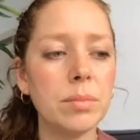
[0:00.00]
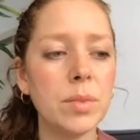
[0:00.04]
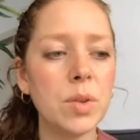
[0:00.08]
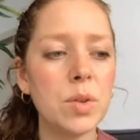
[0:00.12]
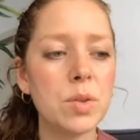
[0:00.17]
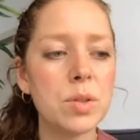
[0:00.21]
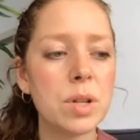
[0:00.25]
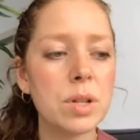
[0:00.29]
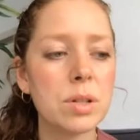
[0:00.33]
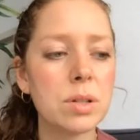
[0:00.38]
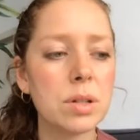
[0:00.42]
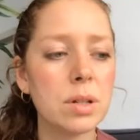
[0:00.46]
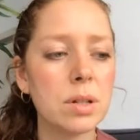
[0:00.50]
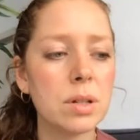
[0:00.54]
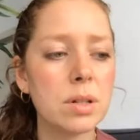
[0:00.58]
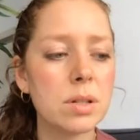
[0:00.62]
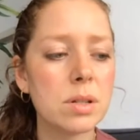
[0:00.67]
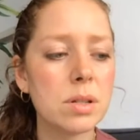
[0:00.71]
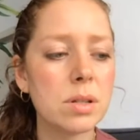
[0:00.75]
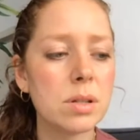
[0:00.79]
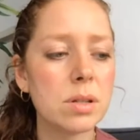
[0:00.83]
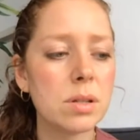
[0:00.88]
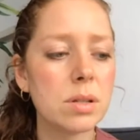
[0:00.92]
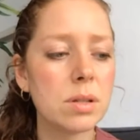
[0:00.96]

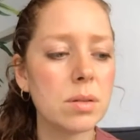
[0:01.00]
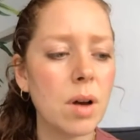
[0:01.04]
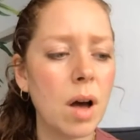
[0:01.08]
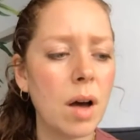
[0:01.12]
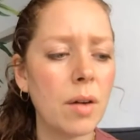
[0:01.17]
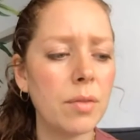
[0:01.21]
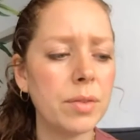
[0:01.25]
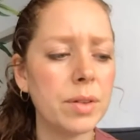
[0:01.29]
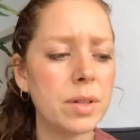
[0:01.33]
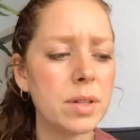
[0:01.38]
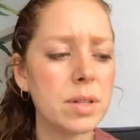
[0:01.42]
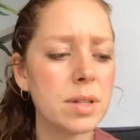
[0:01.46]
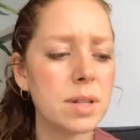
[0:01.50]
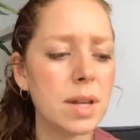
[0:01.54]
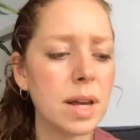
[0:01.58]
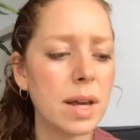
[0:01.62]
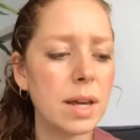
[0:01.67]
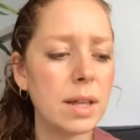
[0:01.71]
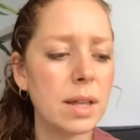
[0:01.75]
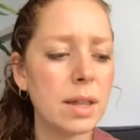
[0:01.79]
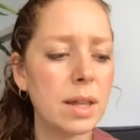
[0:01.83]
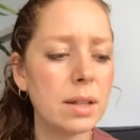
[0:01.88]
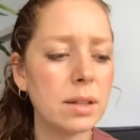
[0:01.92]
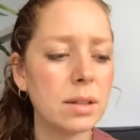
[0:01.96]
musicians often
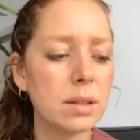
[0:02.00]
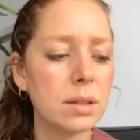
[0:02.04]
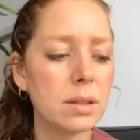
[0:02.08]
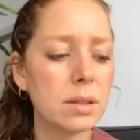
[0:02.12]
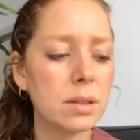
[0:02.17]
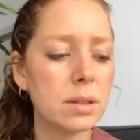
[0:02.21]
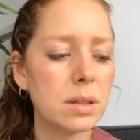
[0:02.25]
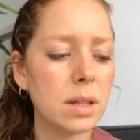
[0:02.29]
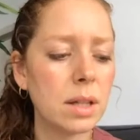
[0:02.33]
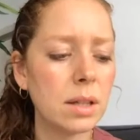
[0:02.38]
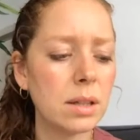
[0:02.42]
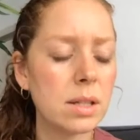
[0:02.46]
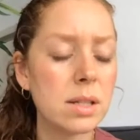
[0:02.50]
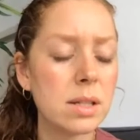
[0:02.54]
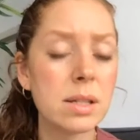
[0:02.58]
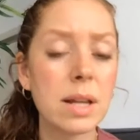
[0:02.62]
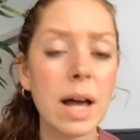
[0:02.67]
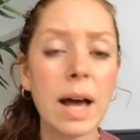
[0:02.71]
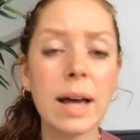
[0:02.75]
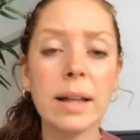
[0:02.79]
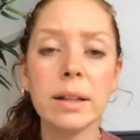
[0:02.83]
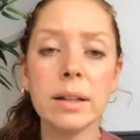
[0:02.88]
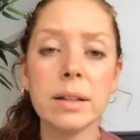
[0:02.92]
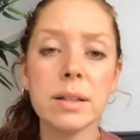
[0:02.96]
say that
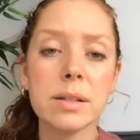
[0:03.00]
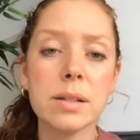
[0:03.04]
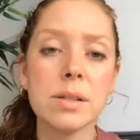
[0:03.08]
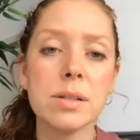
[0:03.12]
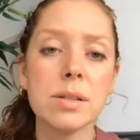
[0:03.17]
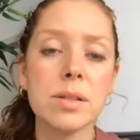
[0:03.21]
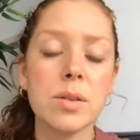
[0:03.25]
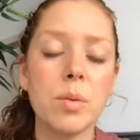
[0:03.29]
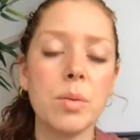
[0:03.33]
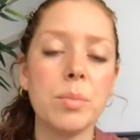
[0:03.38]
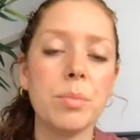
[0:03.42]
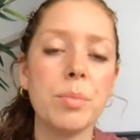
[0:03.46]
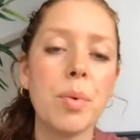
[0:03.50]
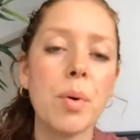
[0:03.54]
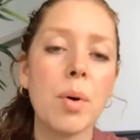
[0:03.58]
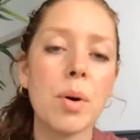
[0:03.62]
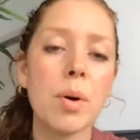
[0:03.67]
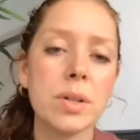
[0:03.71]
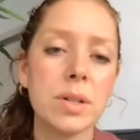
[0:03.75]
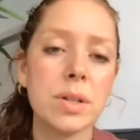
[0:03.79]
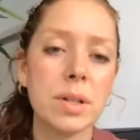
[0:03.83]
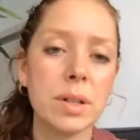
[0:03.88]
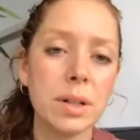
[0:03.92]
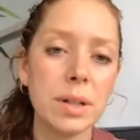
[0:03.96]
silence is so
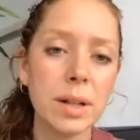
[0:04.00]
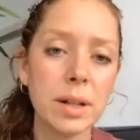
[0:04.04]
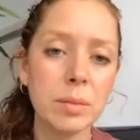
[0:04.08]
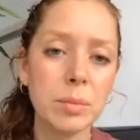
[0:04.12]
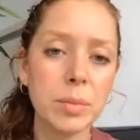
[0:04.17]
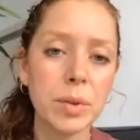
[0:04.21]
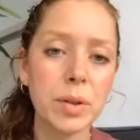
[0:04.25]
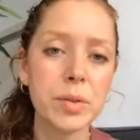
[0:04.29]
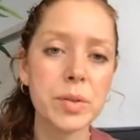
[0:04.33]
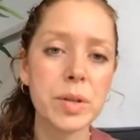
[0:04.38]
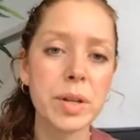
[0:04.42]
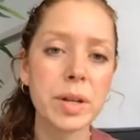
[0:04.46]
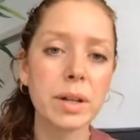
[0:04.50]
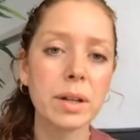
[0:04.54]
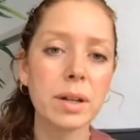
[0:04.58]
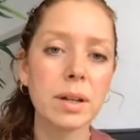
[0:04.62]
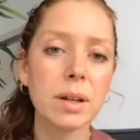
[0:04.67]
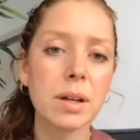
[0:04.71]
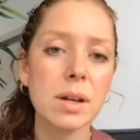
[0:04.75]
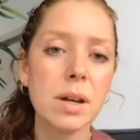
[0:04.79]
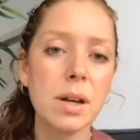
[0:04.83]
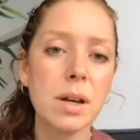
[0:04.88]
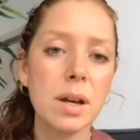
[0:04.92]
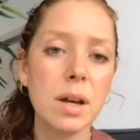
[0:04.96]
important in
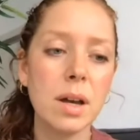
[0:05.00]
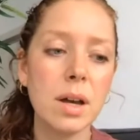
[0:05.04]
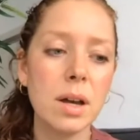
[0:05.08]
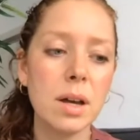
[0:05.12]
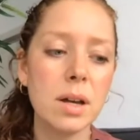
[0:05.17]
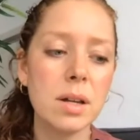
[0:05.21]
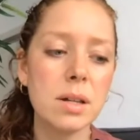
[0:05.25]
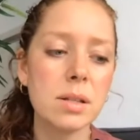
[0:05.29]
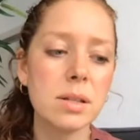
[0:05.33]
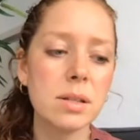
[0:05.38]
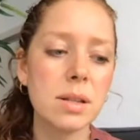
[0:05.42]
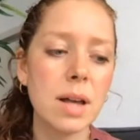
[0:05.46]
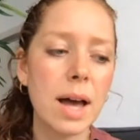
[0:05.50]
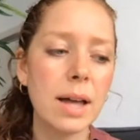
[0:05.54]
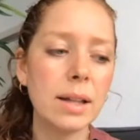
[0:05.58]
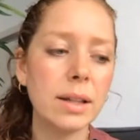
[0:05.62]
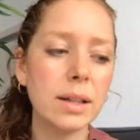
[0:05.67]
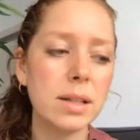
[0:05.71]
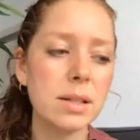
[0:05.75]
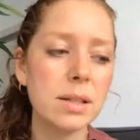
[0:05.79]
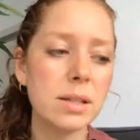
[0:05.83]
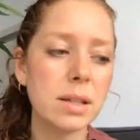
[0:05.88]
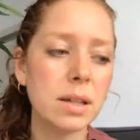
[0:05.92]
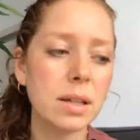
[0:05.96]
music.
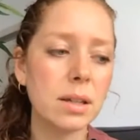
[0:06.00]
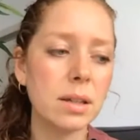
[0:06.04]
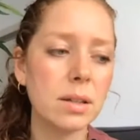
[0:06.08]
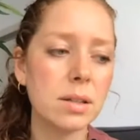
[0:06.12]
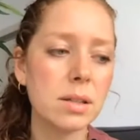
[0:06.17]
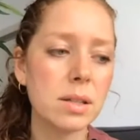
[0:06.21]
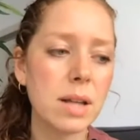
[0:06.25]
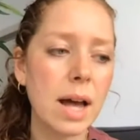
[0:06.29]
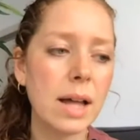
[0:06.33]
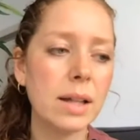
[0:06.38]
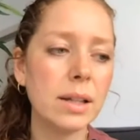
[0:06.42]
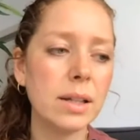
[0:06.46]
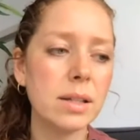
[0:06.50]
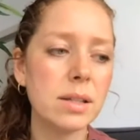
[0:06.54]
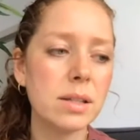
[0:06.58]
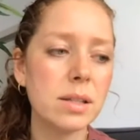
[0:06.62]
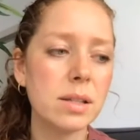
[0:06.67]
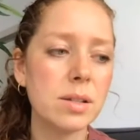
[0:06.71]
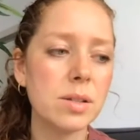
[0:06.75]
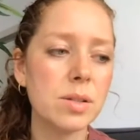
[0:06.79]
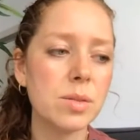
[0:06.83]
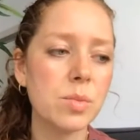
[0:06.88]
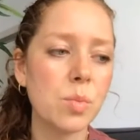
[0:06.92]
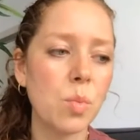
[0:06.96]
Silence
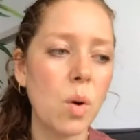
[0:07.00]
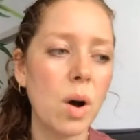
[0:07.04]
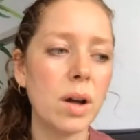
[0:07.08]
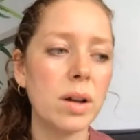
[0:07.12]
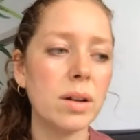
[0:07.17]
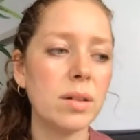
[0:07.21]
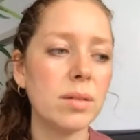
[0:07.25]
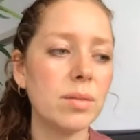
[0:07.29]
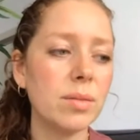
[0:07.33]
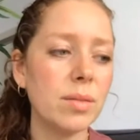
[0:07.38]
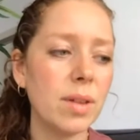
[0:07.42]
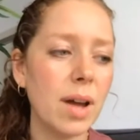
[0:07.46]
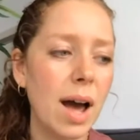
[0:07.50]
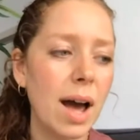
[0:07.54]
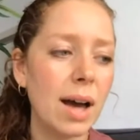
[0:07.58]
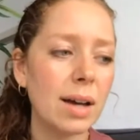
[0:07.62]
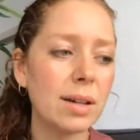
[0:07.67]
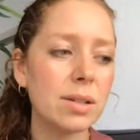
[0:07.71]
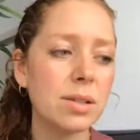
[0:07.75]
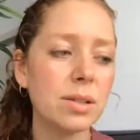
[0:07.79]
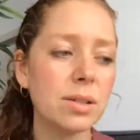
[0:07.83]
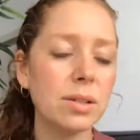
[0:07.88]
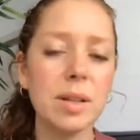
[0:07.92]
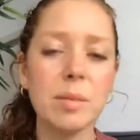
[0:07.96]
is what
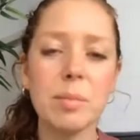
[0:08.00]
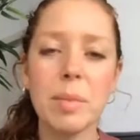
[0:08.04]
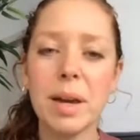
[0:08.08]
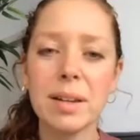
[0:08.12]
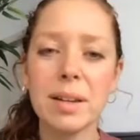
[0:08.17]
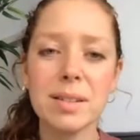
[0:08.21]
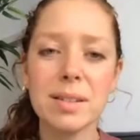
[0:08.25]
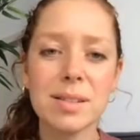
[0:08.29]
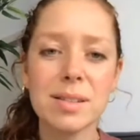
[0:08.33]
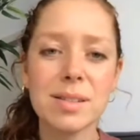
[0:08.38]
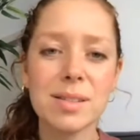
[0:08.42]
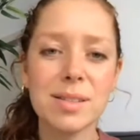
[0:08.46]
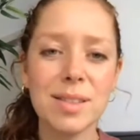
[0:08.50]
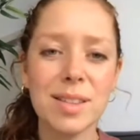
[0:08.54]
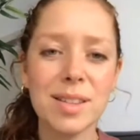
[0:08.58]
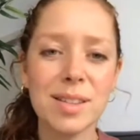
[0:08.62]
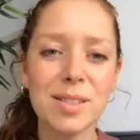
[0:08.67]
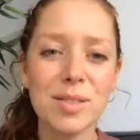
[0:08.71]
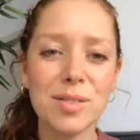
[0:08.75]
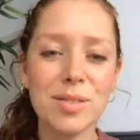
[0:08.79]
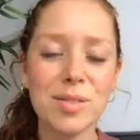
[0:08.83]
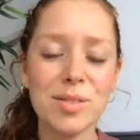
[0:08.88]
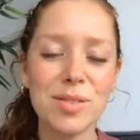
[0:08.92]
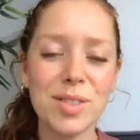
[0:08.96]
actually makes
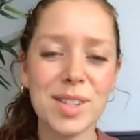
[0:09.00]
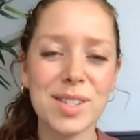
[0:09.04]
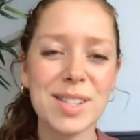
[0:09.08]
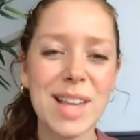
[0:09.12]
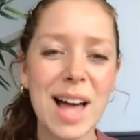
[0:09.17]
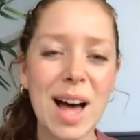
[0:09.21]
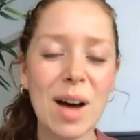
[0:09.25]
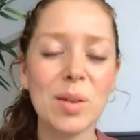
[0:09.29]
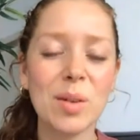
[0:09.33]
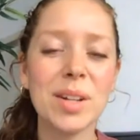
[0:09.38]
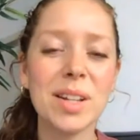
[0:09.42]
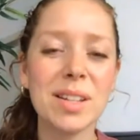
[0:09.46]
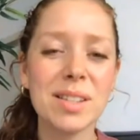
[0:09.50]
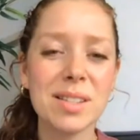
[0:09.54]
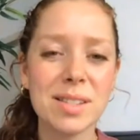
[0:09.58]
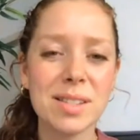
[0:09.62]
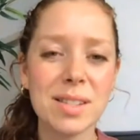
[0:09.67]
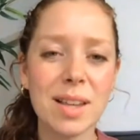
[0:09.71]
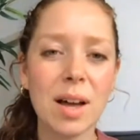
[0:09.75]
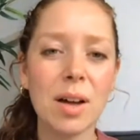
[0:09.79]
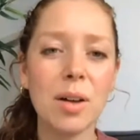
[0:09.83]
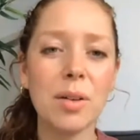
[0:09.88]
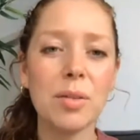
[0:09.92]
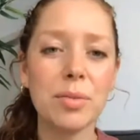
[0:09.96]
the sound
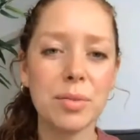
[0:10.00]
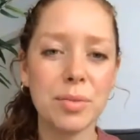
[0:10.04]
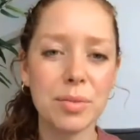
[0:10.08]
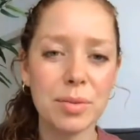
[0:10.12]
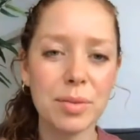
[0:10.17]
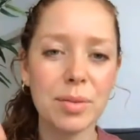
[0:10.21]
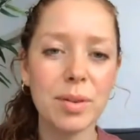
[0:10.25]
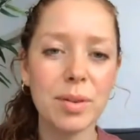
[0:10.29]
itself,